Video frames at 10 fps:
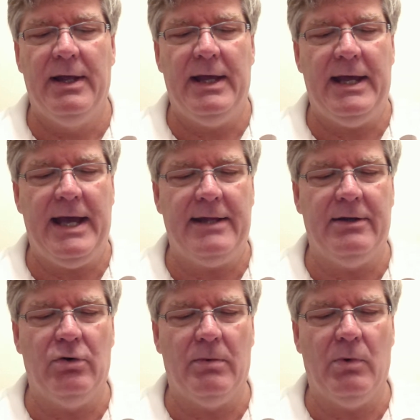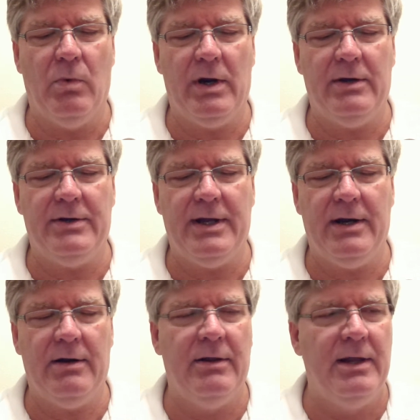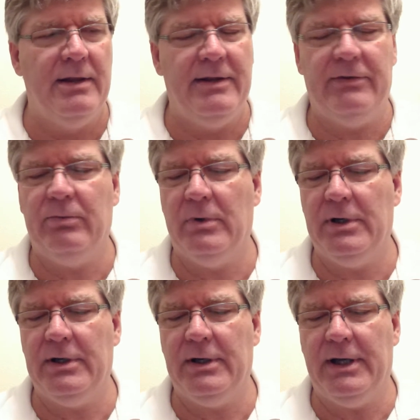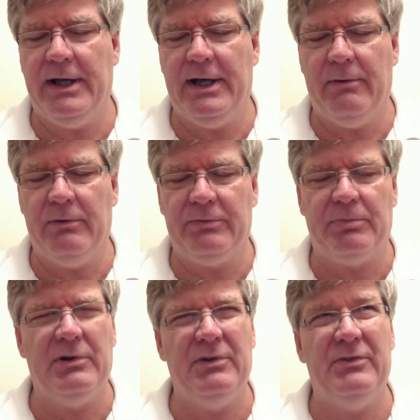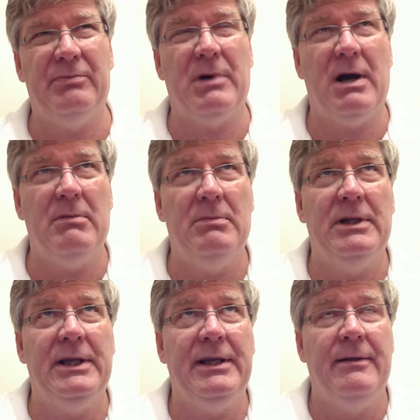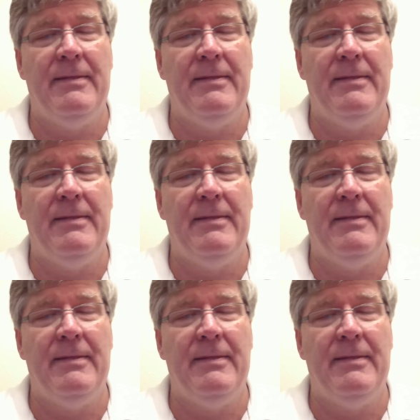It had the normal wear and tear This one was produced probably,